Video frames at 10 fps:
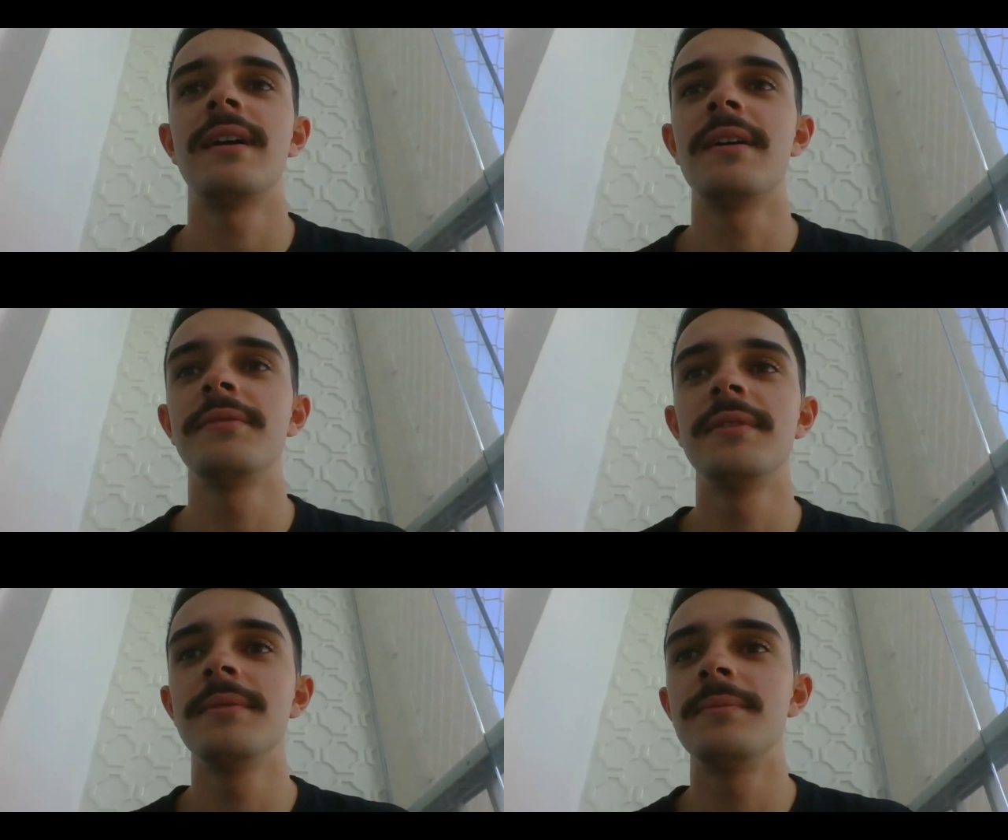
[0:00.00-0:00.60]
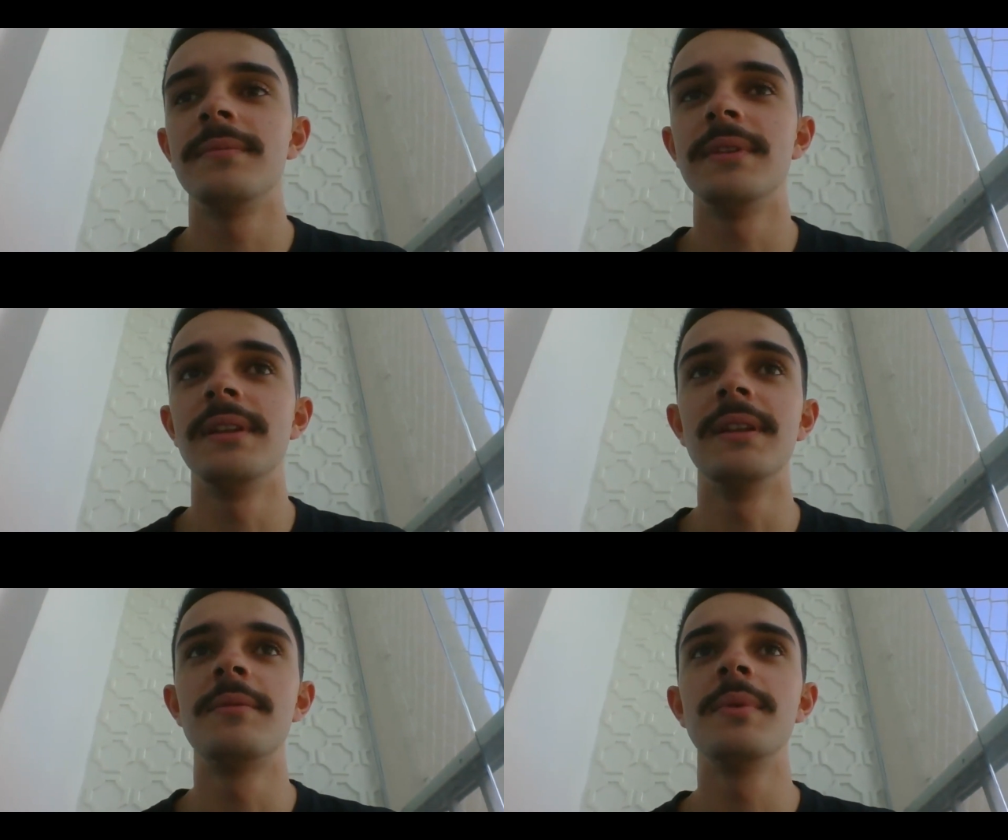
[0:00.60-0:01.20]
I have the, the
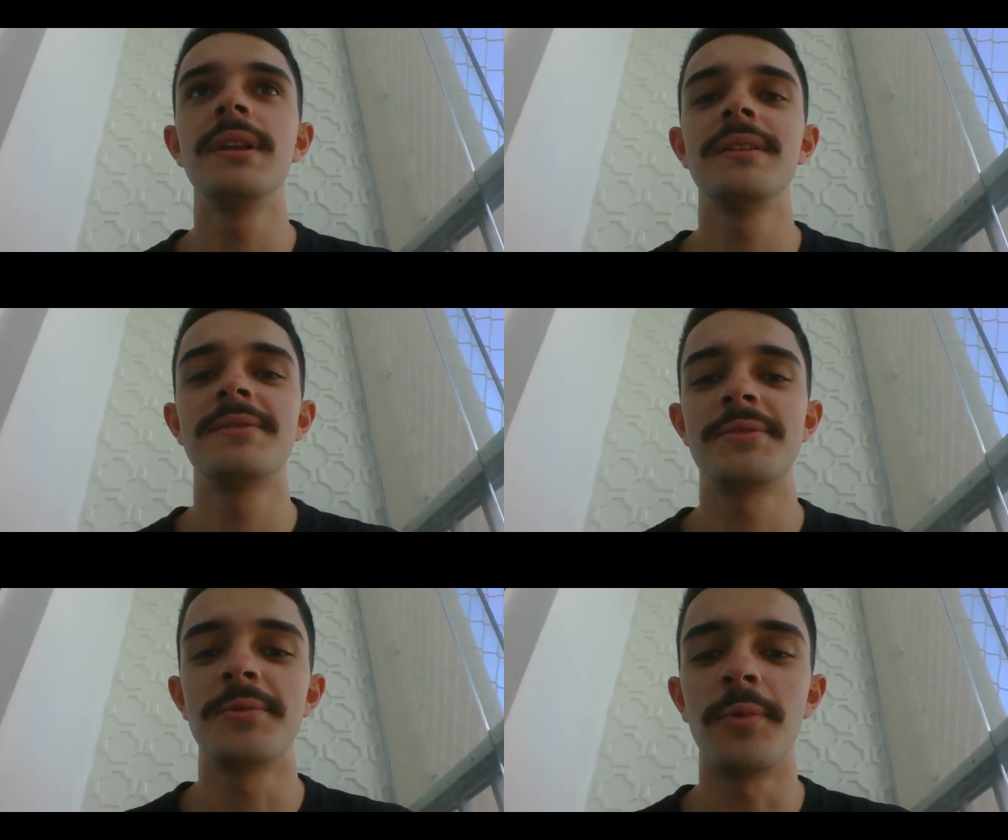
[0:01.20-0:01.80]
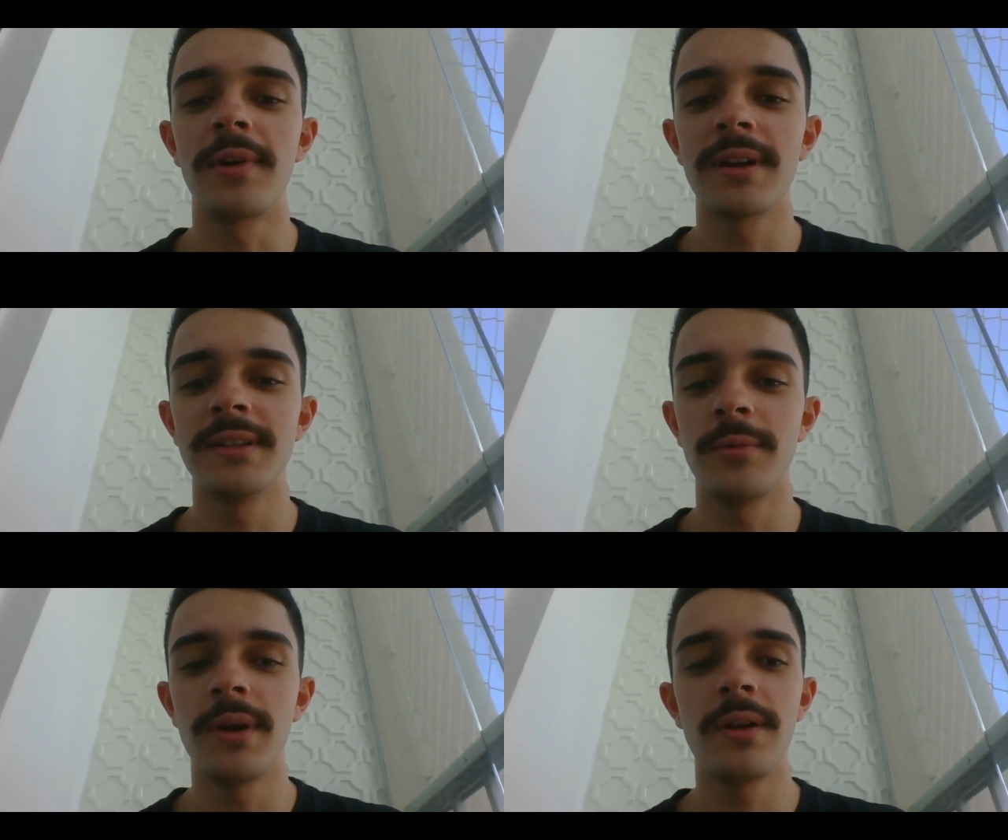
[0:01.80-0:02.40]
liberty to work
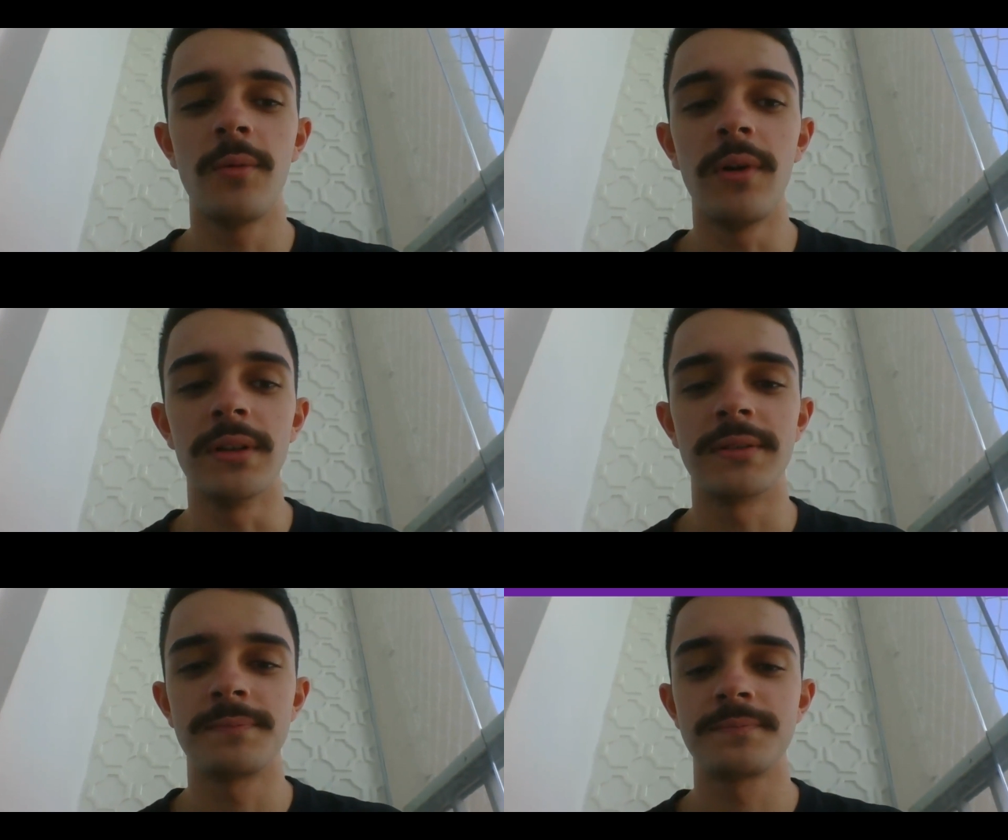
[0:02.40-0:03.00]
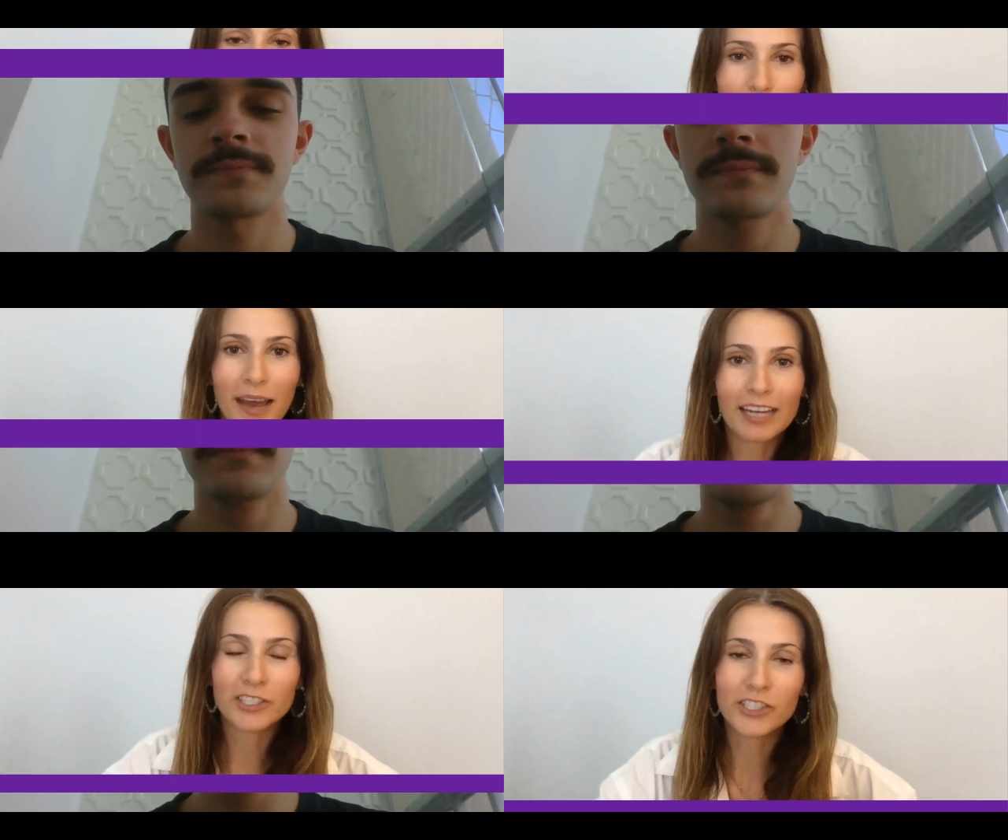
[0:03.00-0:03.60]
the way I want. How
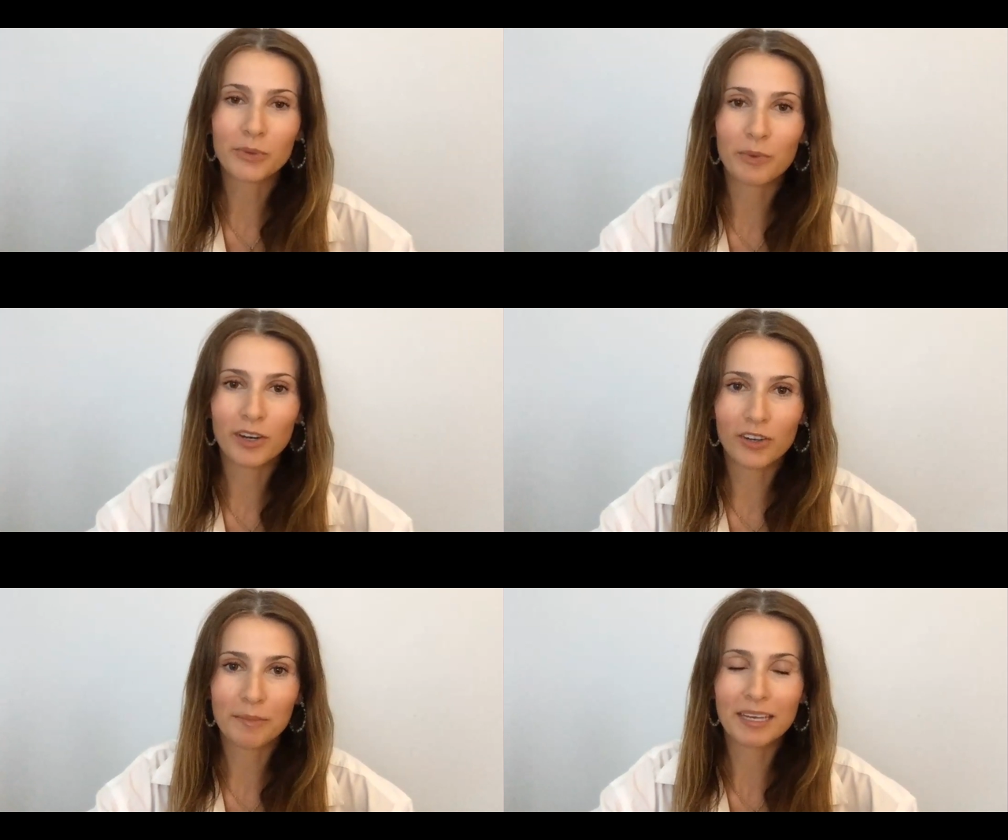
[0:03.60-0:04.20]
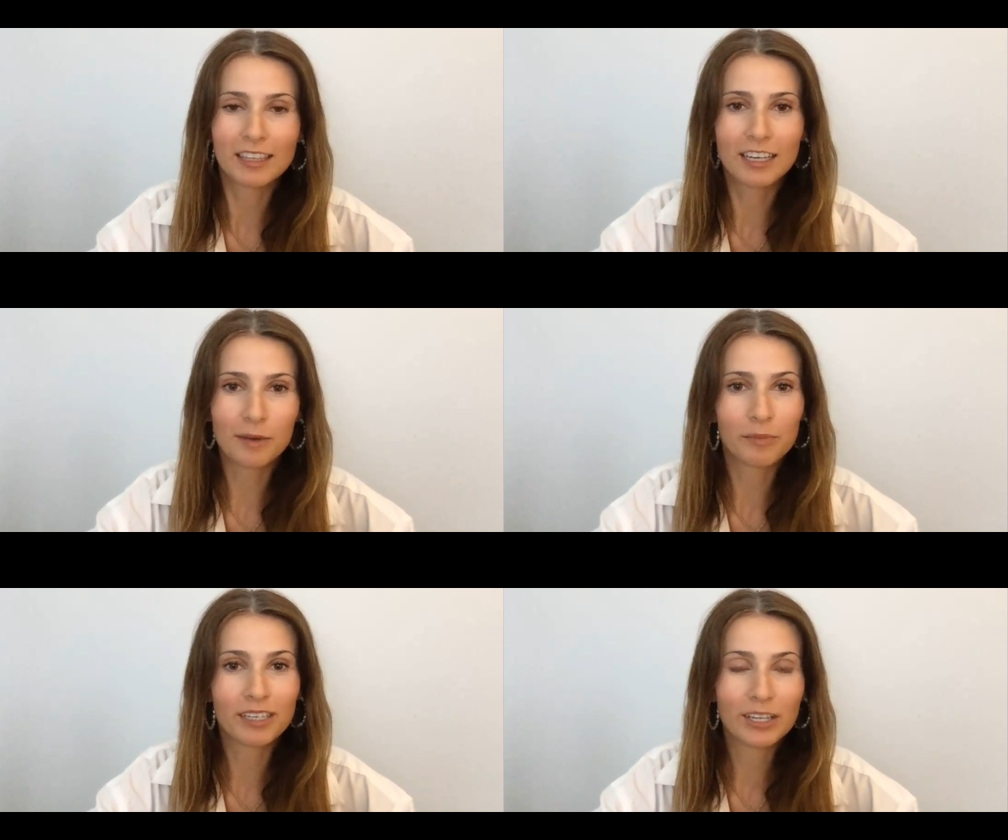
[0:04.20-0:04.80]
unmatched and welcoming the
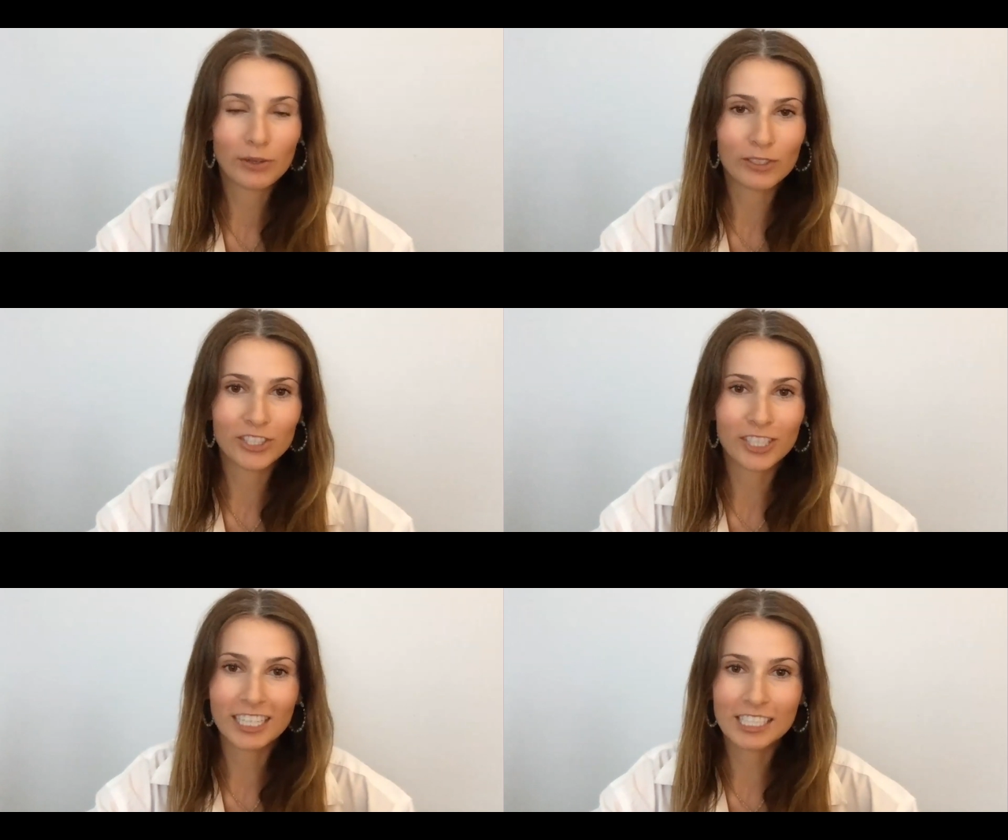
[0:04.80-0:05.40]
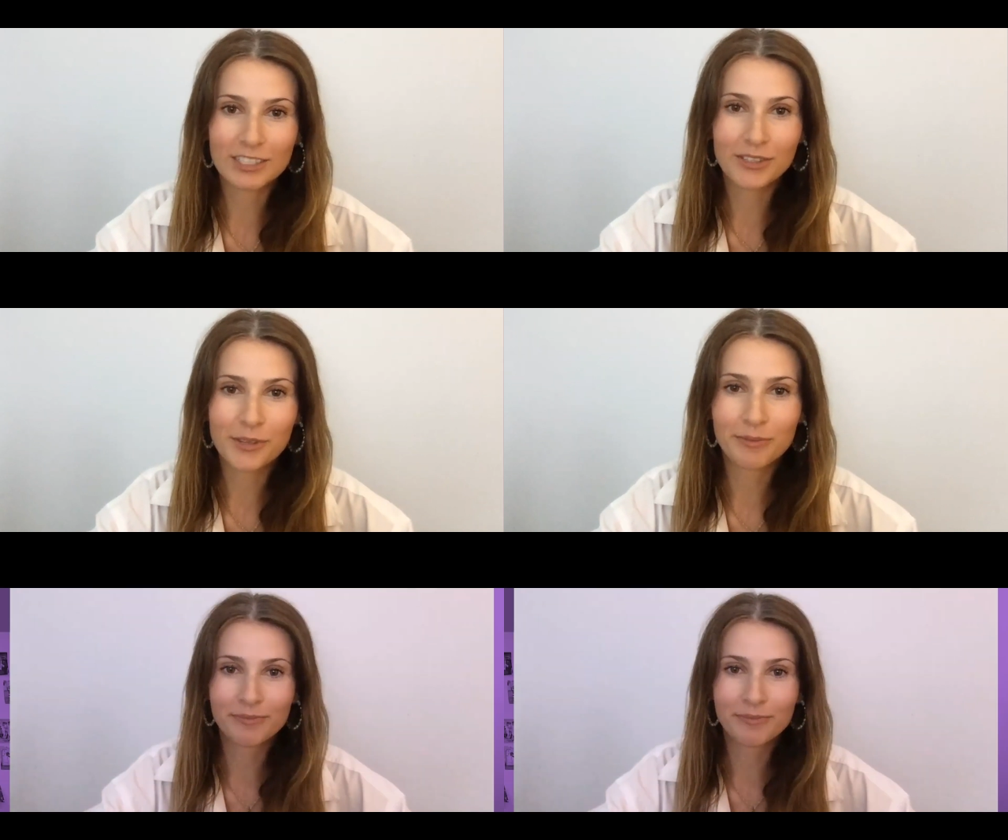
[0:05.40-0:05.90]
company culture is.